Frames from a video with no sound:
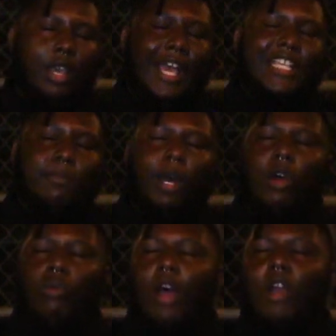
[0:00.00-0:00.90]
As
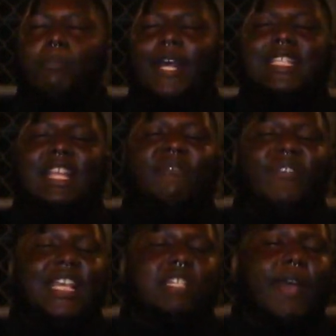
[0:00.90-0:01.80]
mother water breaks
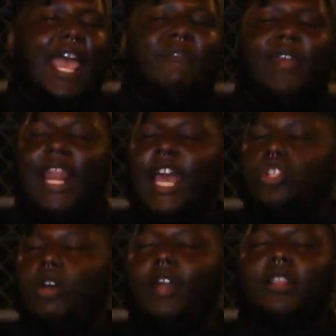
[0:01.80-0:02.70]
levees with every
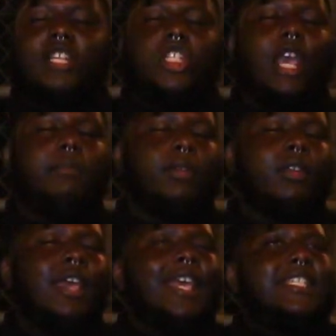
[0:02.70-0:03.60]
lead drawn out the
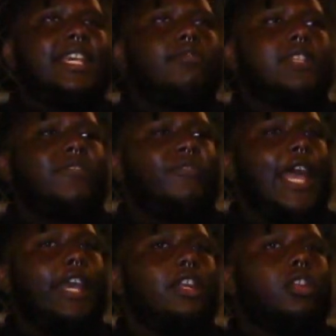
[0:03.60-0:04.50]
chamber, secrets
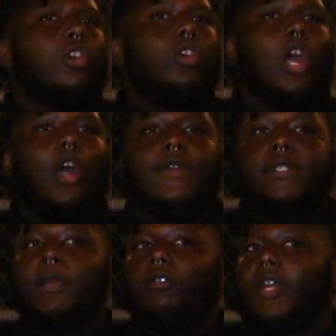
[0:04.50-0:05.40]
flag kneel on
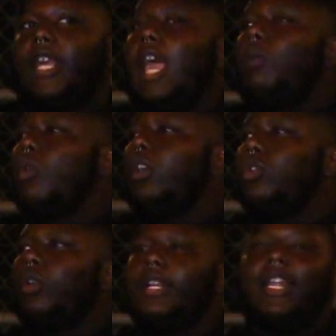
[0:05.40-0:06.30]
curves mirroring Edward
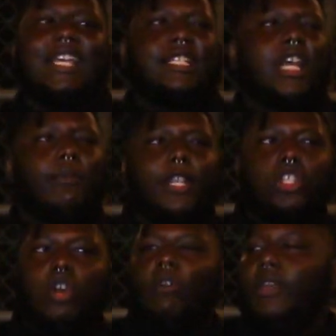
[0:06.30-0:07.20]
Norton as Derek
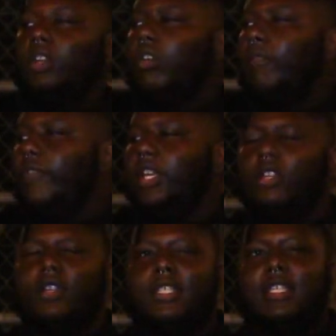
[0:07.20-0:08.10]
Chauvin or
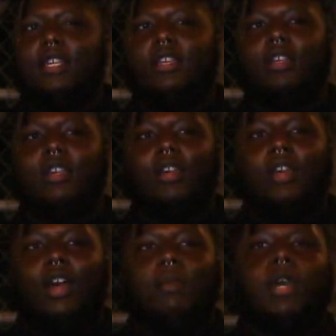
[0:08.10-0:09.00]
Vineyard C.
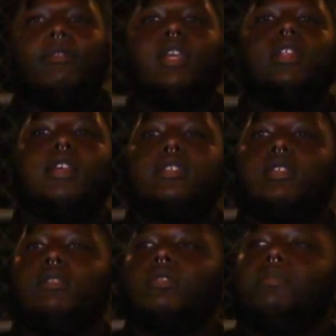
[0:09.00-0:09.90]
American
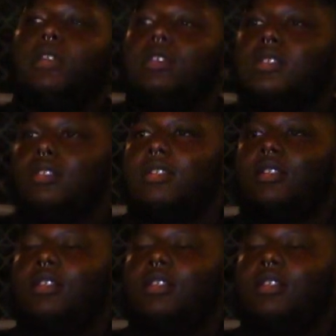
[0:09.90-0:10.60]
history repeats.